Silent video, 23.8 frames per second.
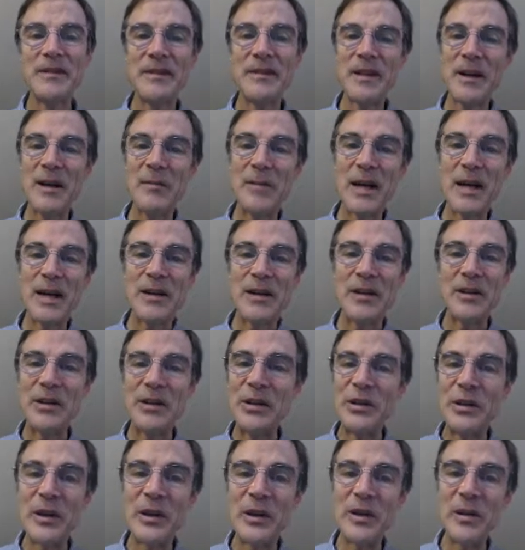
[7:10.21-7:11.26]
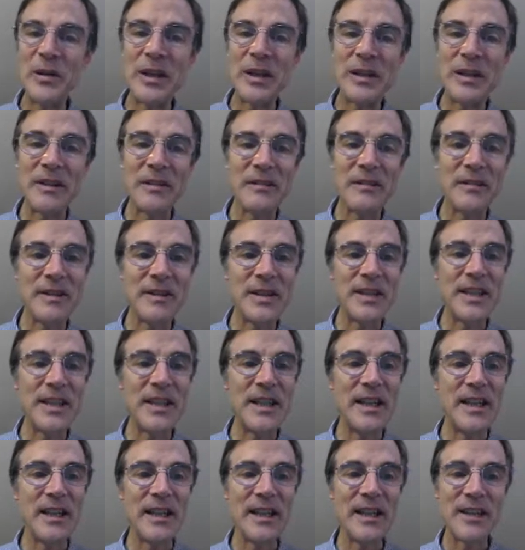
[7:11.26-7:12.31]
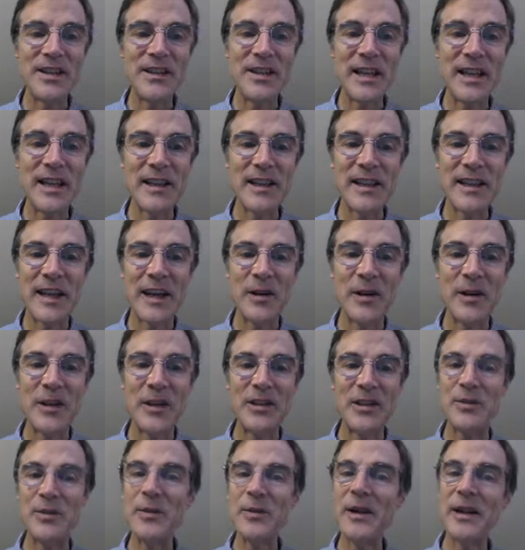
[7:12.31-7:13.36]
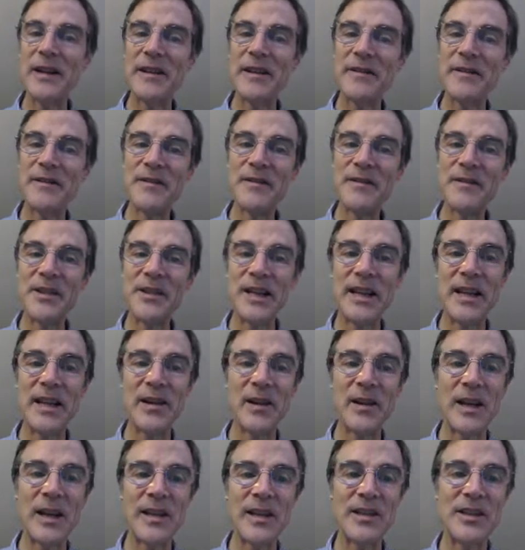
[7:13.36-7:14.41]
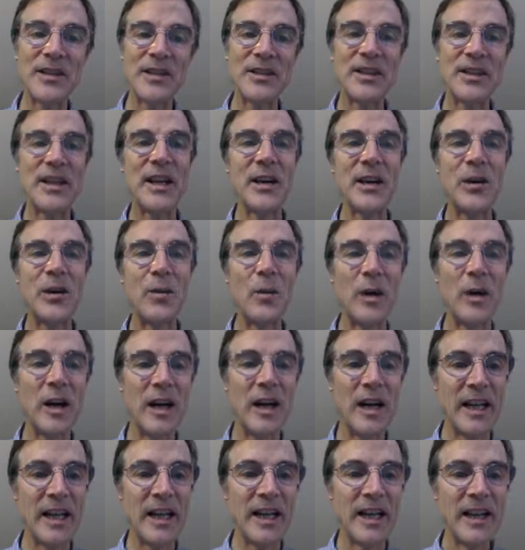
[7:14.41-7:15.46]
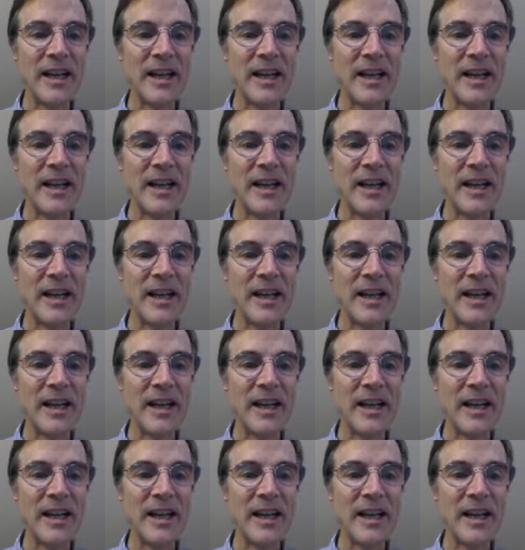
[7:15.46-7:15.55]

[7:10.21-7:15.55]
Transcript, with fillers: come back on your own and see exactly how I derived scale x and scale y.